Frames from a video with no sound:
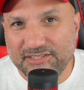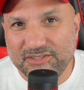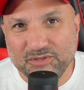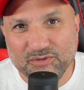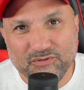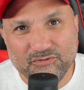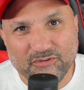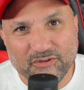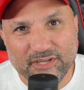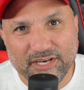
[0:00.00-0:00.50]

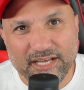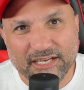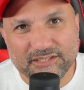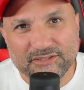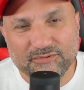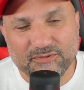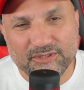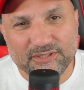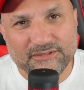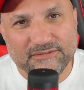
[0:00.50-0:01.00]
tuned for the
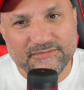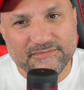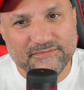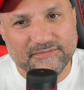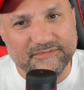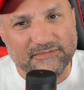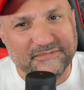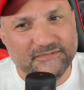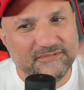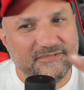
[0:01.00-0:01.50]
next one.
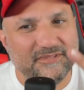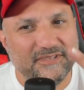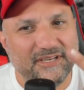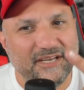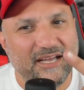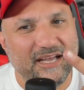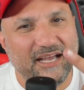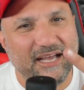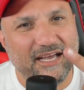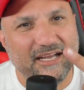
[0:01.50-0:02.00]

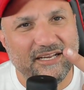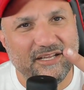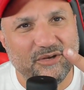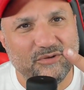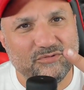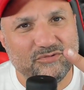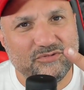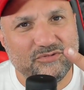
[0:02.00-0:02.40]
Adios.